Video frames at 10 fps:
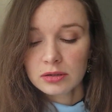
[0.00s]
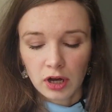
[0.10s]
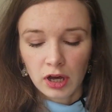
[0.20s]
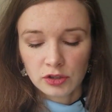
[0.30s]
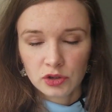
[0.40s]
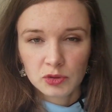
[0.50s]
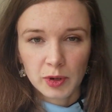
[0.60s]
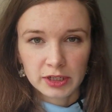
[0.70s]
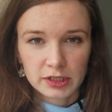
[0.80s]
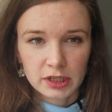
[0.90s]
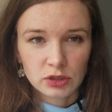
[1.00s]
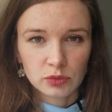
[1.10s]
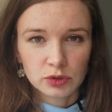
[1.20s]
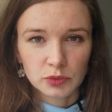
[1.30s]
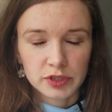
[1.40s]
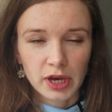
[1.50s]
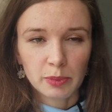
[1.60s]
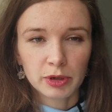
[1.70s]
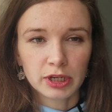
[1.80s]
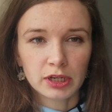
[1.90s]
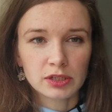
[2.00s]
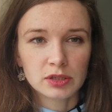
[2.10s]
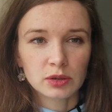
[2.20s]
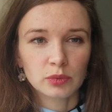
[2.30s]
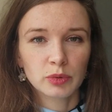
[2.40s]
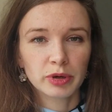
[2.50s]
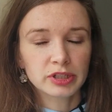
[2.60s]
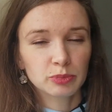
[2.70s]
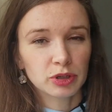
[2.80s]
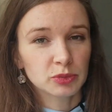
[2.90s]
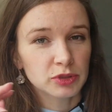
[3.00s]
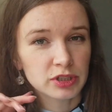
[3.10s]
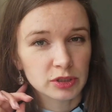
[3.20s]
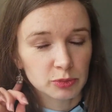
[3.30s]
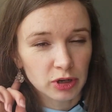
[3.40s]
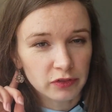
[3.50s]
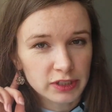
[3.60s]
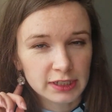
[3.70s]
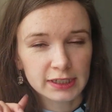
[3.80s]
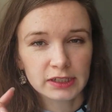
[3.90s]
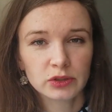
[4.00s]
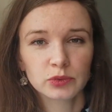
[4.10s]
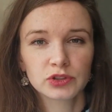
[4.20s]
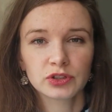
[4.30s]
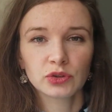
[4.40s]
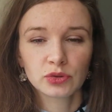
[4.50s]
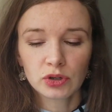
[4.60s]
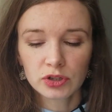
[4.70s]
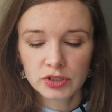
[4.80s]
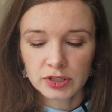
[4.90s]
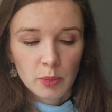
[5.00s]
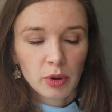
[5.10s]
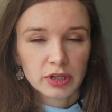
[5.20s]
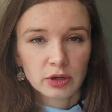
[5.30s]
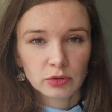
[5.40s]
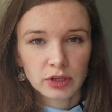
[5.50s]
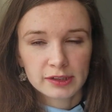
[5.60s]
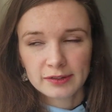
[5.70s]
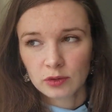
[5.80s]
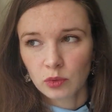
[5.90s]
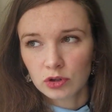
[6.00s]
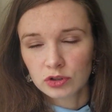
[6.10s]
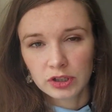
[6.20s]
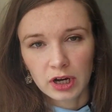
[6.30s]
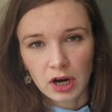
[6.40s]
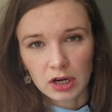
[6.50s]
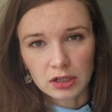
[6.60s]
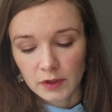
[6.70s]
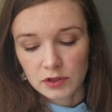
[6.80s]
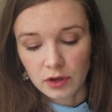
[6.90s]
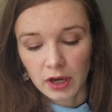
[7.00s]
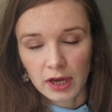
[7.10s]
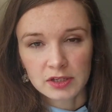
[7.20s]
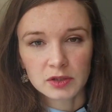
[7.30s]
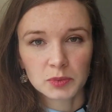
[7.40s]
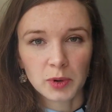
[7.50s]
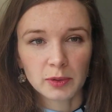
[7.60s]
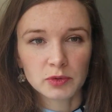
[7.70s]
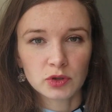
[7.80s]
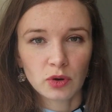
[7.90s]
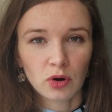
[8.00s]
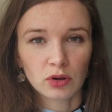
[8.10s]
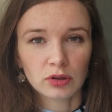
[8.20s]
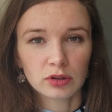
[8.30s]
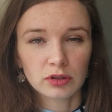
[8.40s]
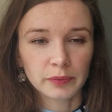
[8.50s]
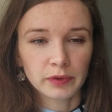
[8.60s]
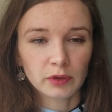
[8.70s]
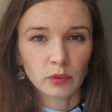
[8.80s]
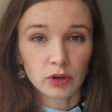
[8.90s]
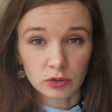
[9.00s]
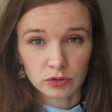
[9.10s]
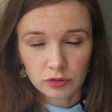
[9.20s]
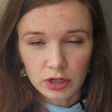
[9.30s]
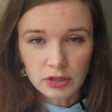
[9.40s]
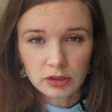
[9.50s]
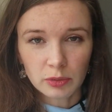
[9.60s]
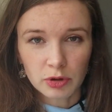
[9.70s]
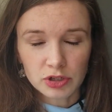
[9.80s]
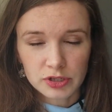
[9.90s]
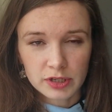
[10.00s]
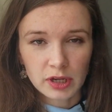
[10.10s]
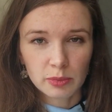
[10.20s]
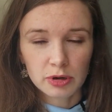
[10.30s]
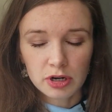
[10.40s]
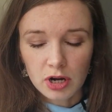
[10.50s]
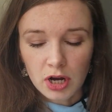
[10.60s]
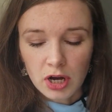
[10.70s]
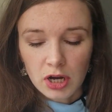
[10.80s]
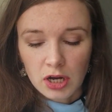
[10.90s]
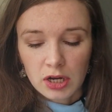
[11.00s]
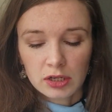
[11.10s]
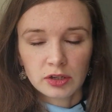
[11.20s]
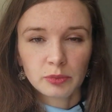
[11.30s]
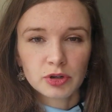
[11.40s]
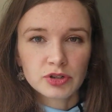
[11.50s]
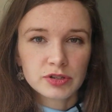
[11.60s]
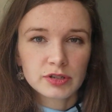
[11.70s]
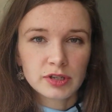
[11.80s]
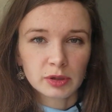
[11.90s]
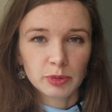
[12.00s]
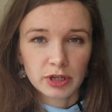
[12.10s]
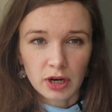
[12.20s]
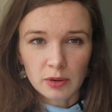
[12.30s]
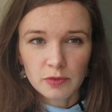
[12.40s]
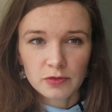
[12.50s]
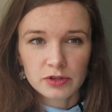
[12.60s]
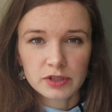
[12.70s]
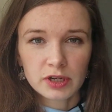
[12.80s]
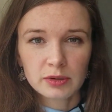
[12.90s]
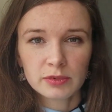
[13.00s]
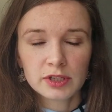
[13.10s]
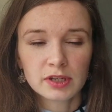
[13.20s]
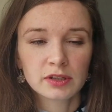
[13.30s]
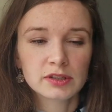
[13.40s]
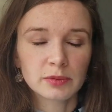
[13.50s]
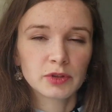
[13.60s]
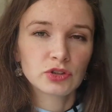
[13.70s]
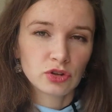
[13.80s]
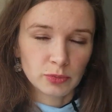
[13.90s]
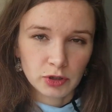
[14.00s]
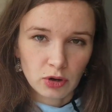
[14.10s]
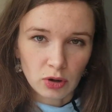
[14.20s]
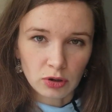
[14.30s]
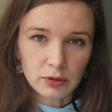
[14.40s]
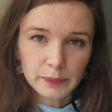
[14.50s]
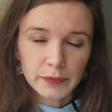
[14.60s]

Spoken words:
I suspected, I knew what was happening, so we made an appointment at a private clinic with a neurologist, but I could not even walk to the car. So I asked mom to call 103, the emergency number, and the emergency did not pick up first time, and the second time they dropped the call.